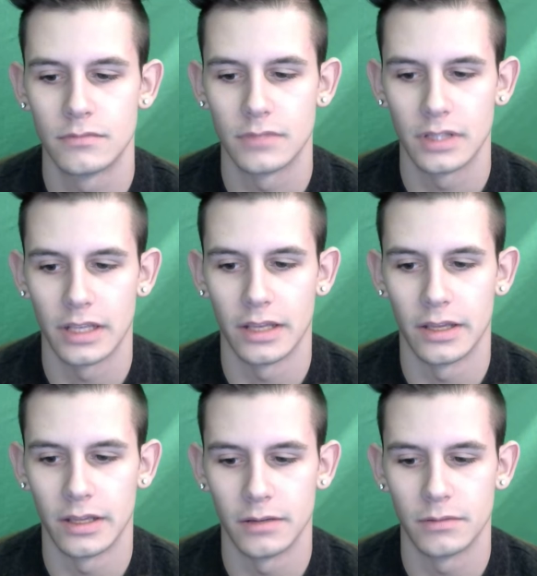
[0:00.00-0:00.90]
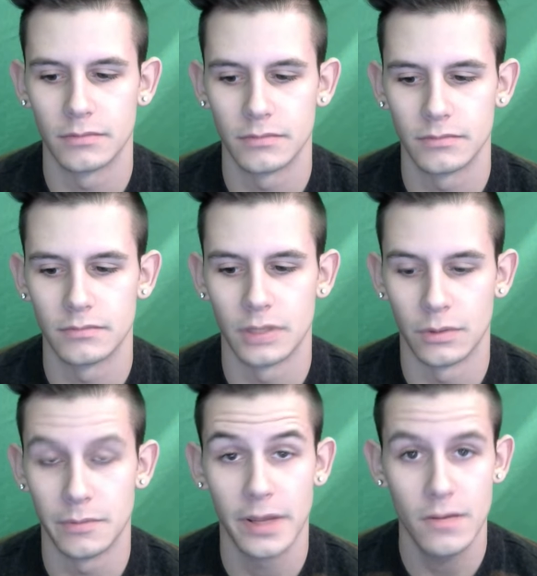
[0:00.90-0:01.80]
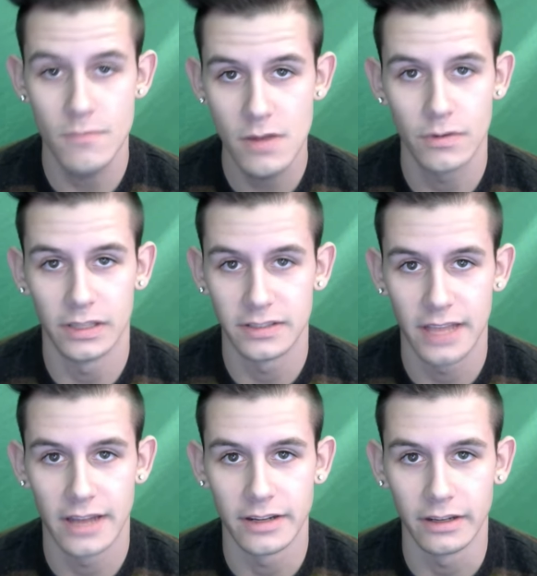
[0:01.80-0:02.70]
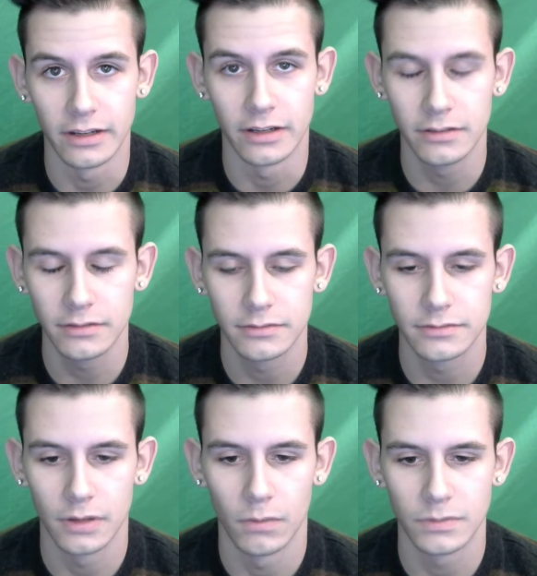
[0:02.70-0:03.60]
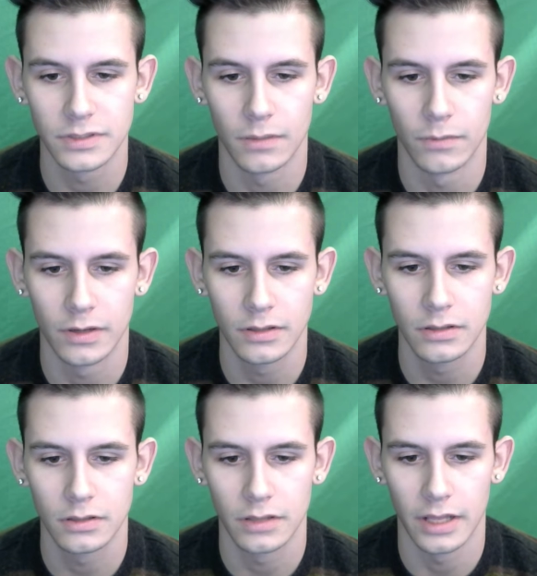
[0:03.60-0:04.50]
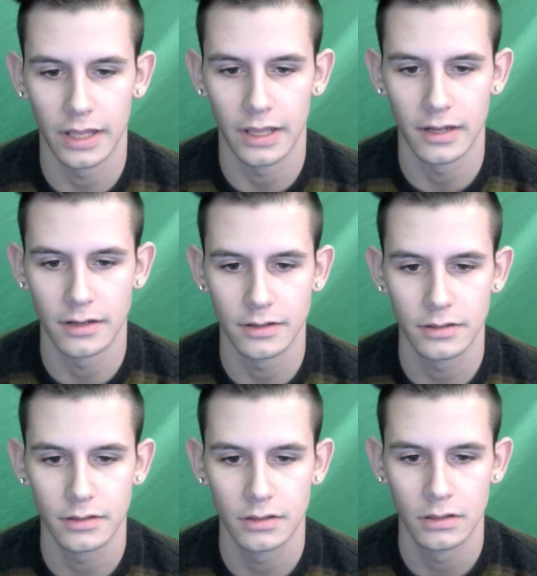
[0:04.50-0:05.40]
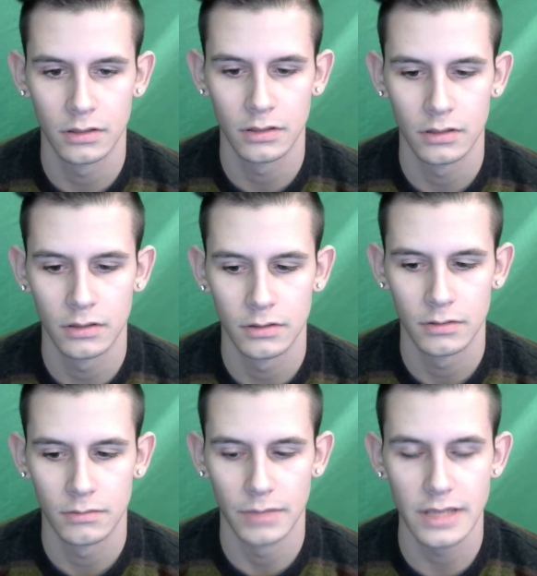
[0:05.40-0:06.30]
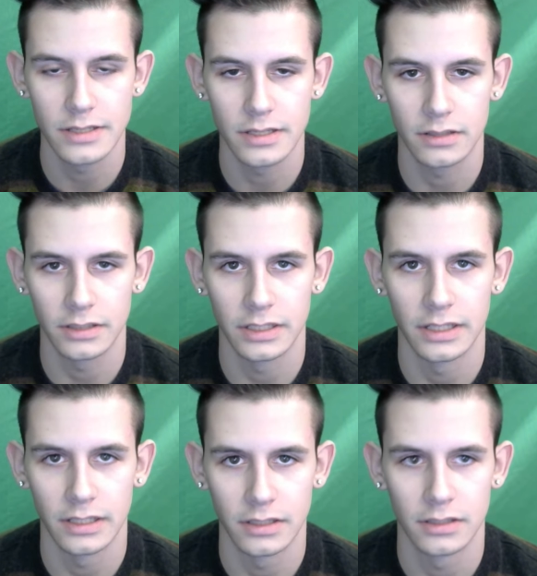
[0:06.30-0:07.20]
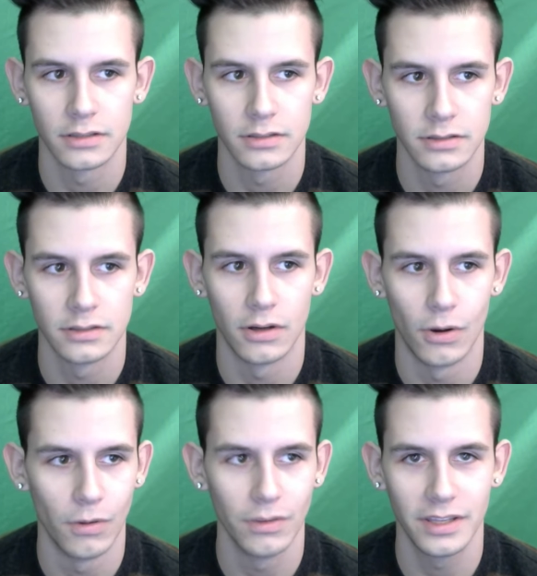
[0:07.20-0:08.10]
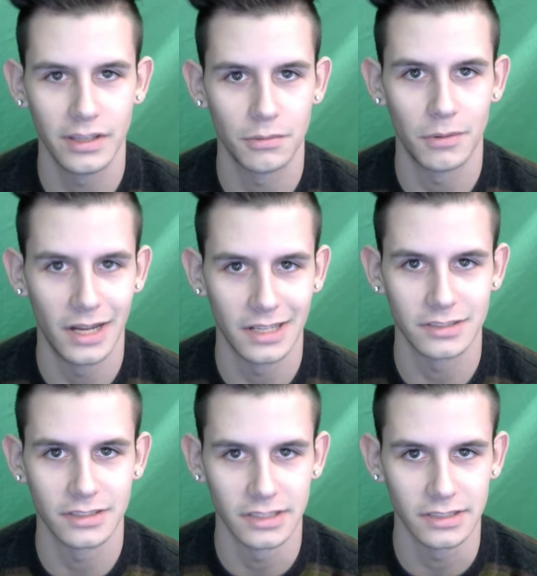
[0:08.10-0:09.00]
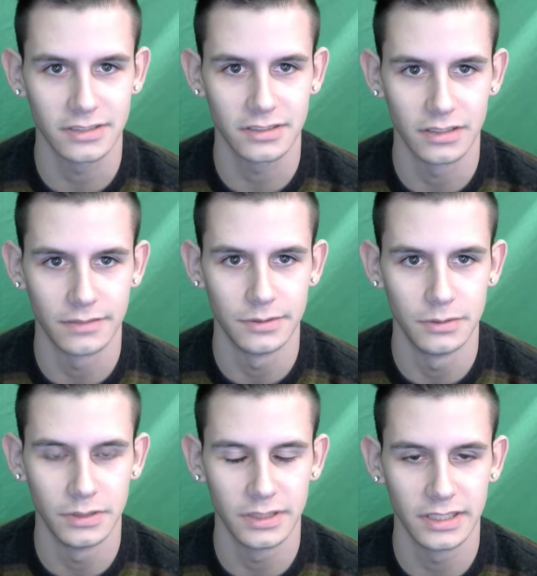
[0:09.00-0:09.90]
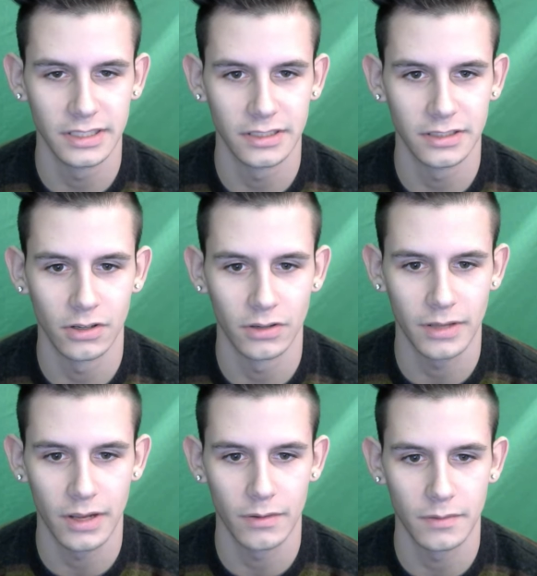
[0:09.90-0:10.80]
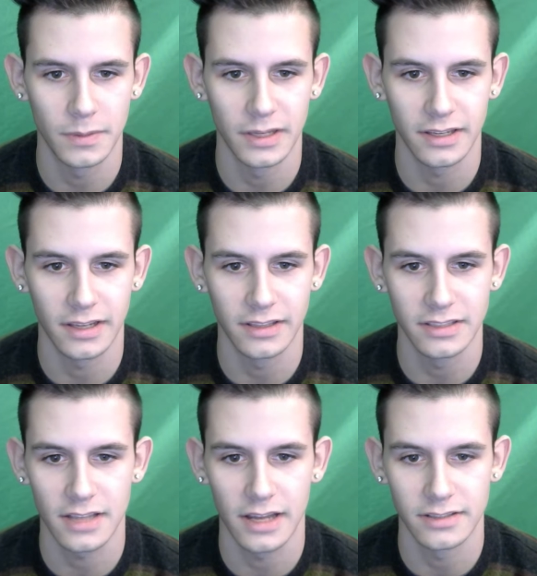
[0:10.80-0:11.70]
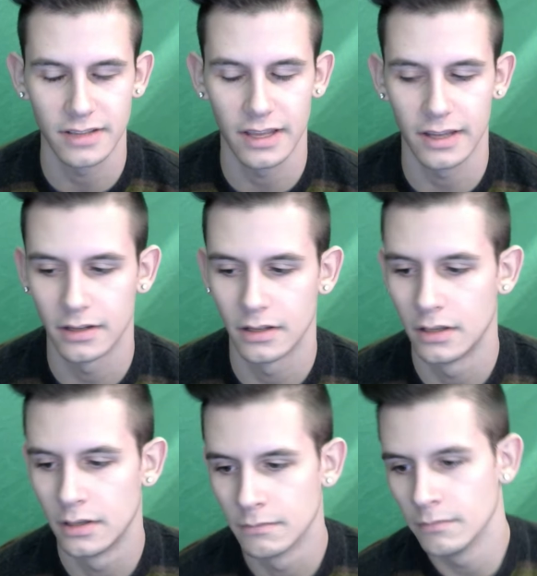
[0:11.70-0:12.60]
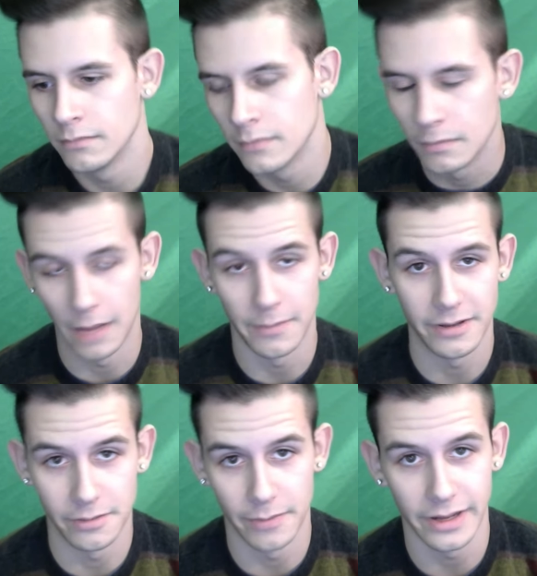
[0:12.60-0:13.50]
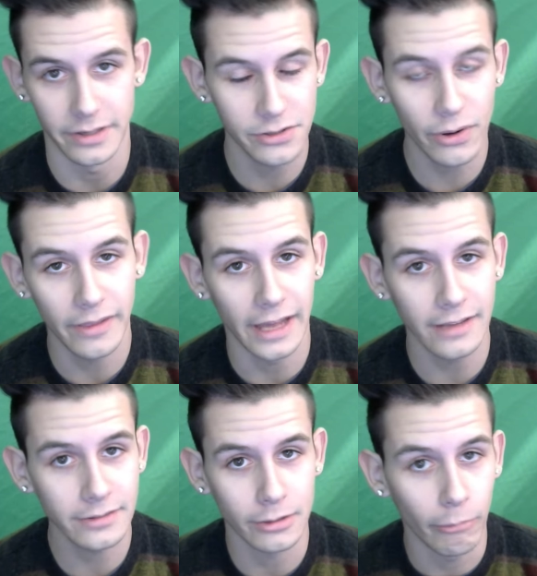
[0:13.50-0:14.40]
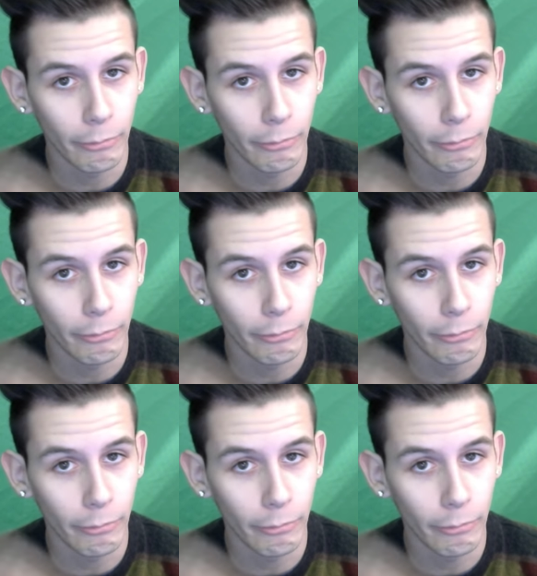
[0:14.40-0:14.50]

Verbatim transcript: it, it would make me really sad to hear from someone and basically only watch this if you really are okay with being at least kind of sad. I mean, you might enjoy that, so